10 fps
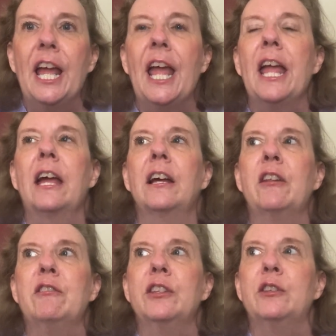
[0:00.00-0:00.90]

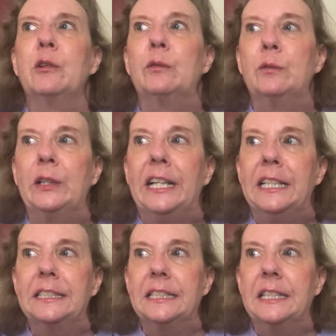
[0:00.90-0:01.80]
And the
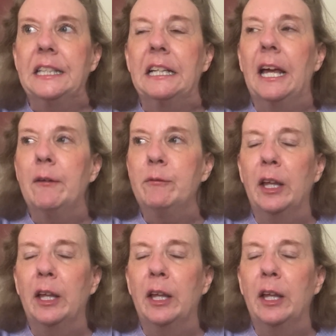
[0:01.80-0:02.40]
reason that I've